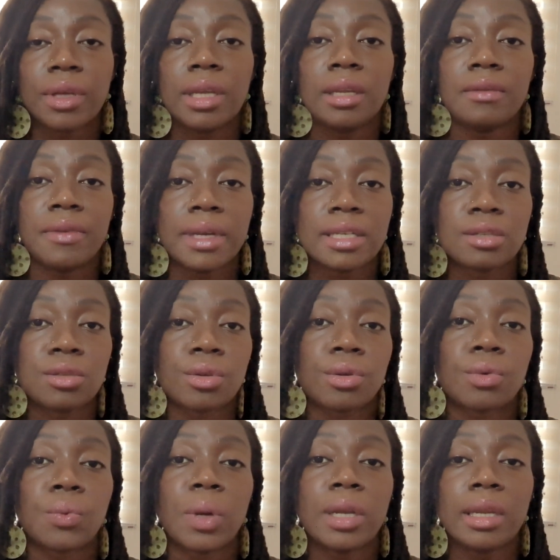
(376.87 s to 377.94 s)

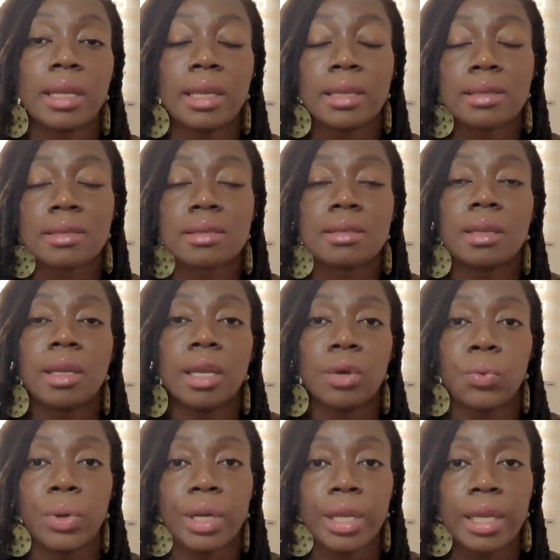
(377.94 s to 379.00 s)
investor when it's the
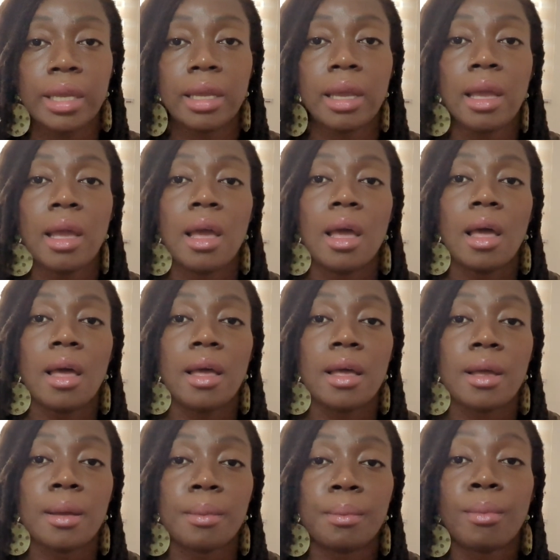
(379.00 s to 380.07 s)
equity
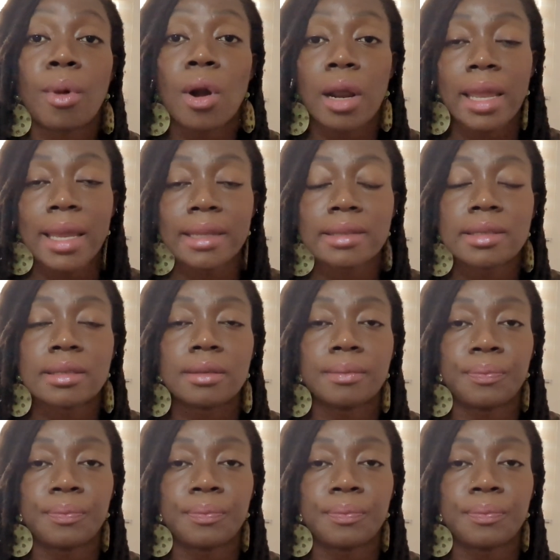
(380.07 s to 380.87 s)
market.